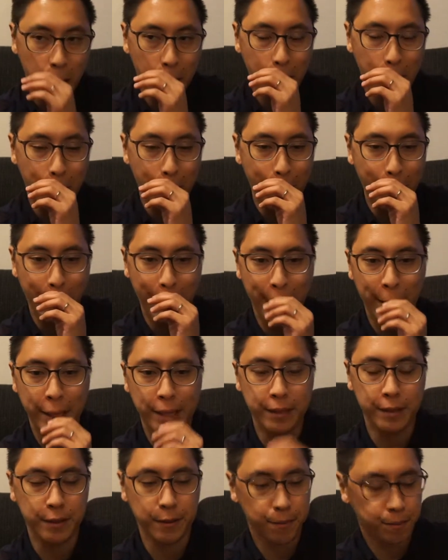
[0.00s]

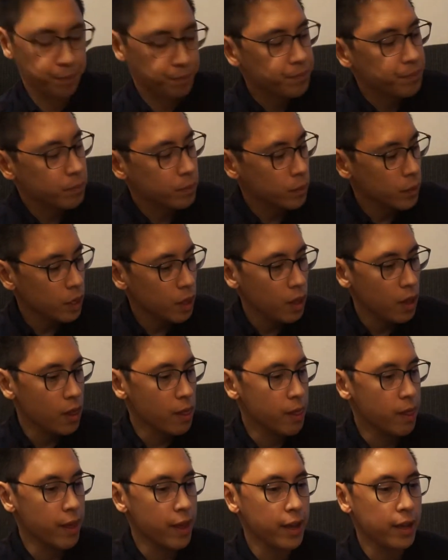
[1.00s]
and
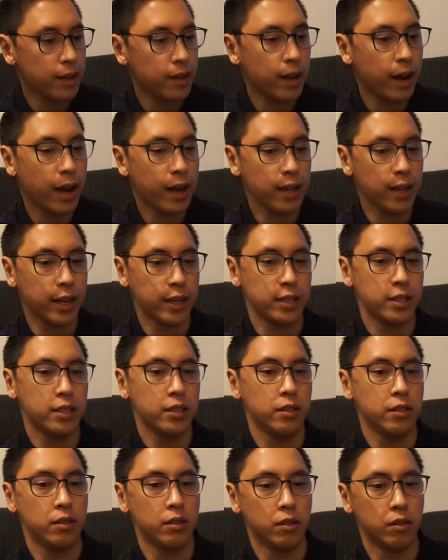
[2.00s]
then I like
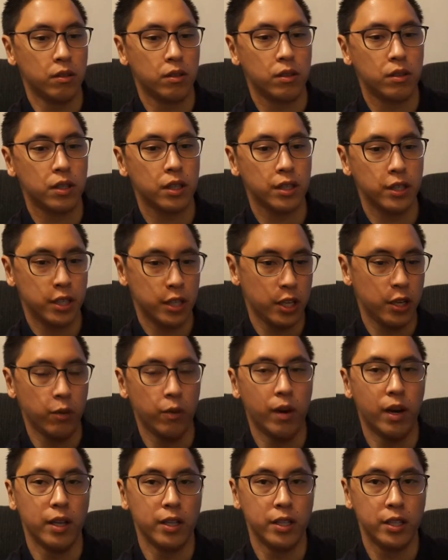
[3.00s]
to continue
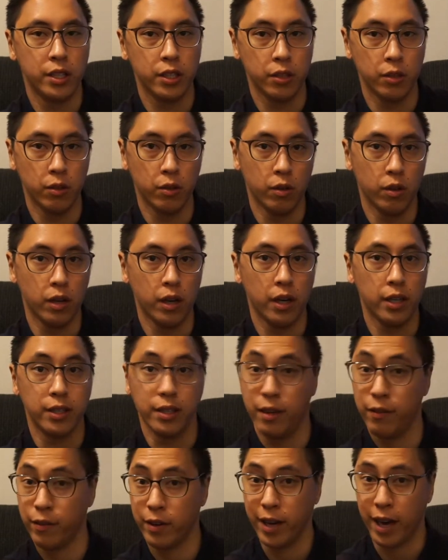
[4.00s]
on to a
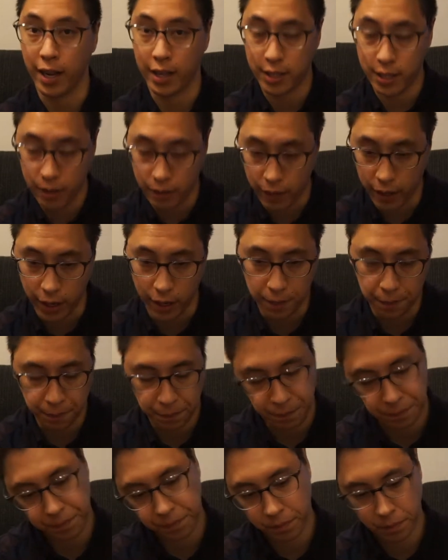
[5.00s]
different activity.
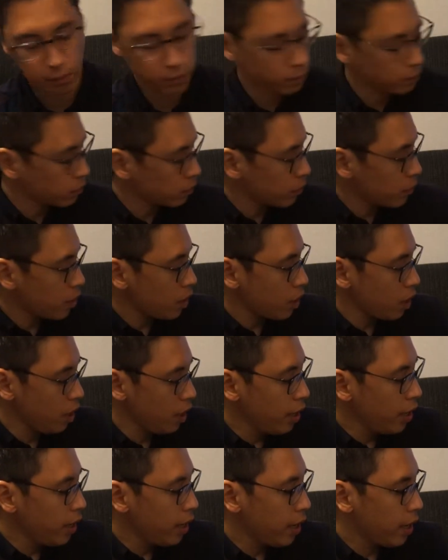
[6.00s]

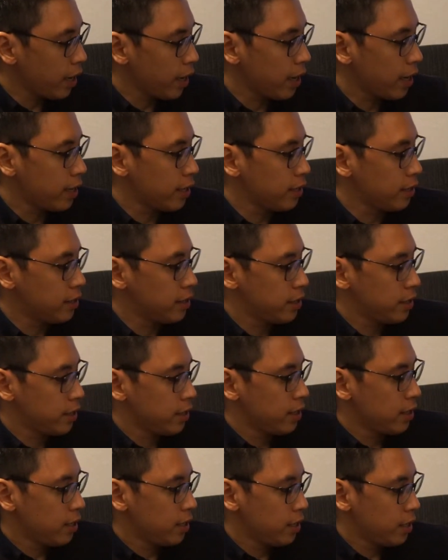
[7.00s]
And
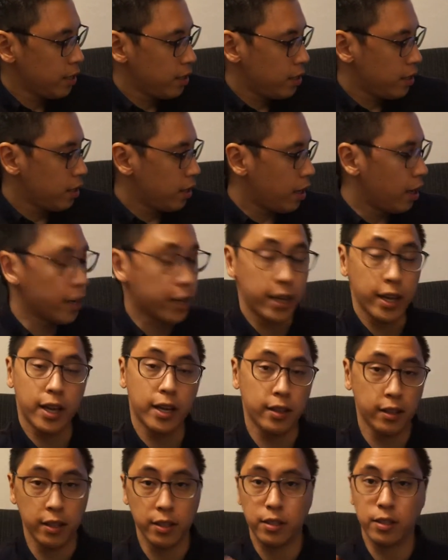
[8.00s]
again,
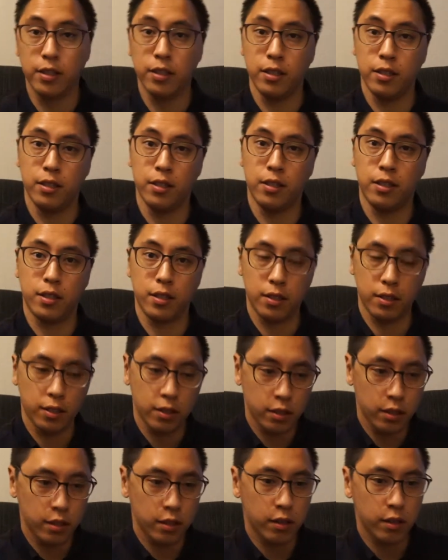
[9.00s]
this is
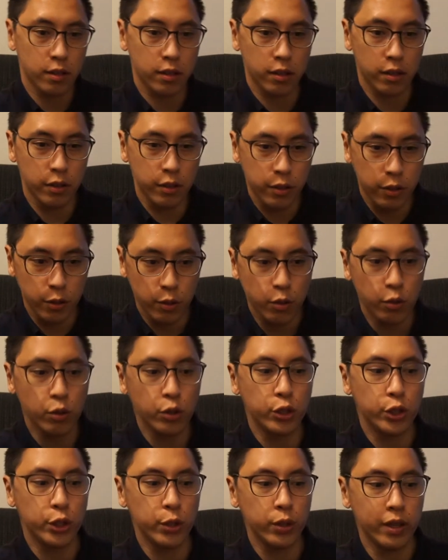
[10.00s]

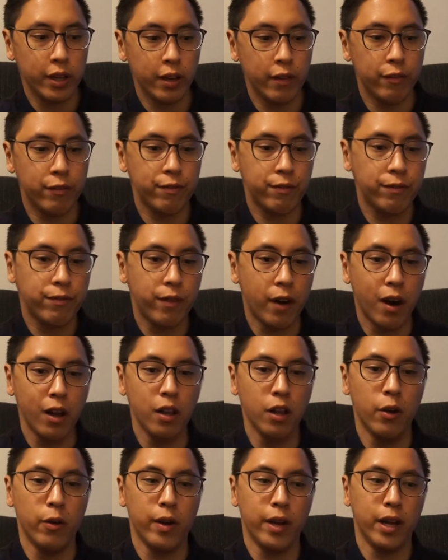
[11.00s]
usually
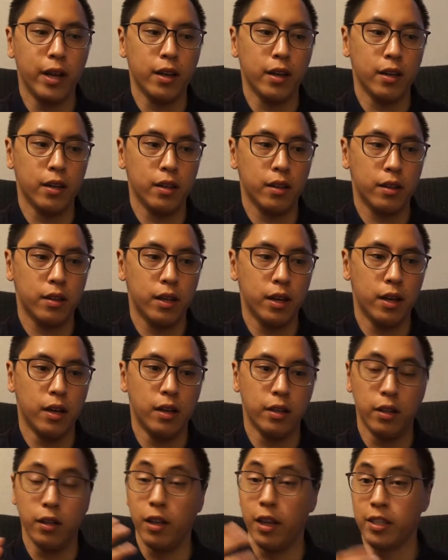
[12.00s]
following the
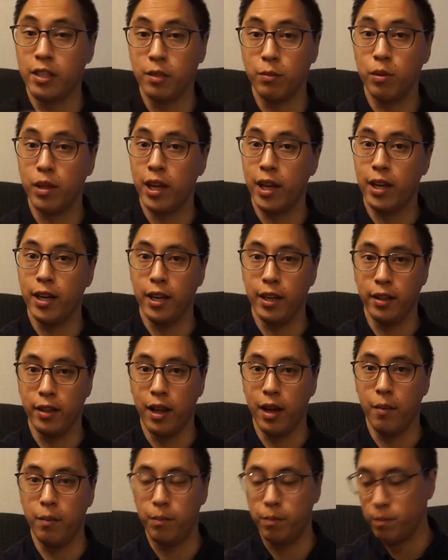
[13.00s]
lesson plan in
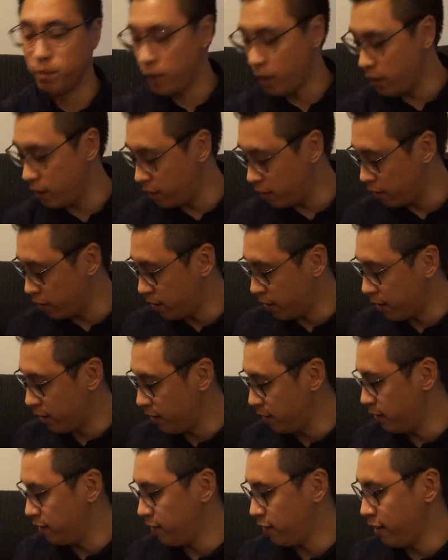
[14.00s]
that
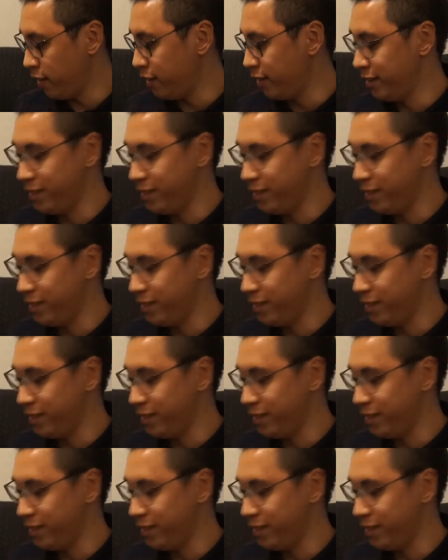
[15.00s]
in